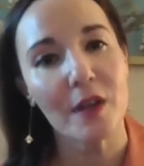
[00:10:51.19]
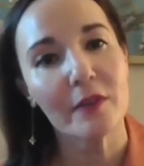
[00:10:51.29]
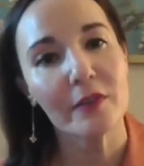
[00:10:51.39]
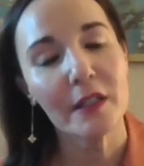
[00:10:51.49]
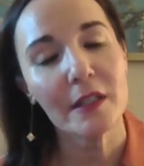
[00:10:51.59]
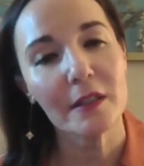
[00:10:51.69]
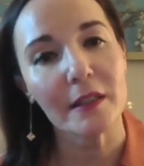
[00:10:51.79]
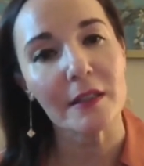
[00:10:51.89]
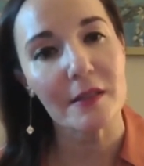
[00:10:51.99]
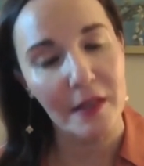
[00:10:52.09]
of it,
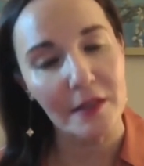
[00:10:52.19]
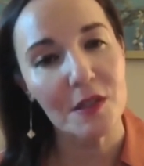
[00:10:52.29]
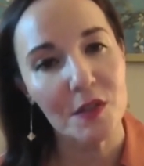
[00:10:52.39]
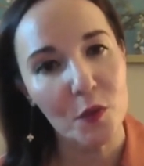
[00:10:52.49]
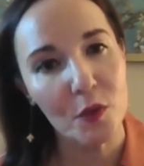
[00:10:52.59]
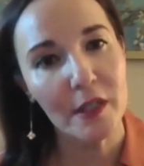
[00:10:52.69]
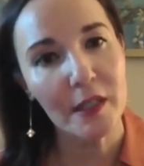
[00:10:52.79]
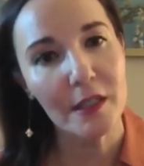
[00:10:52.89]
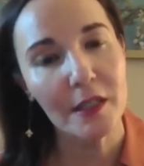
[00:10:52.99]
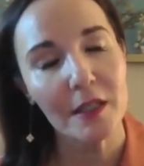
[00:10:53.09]
like a sense for it.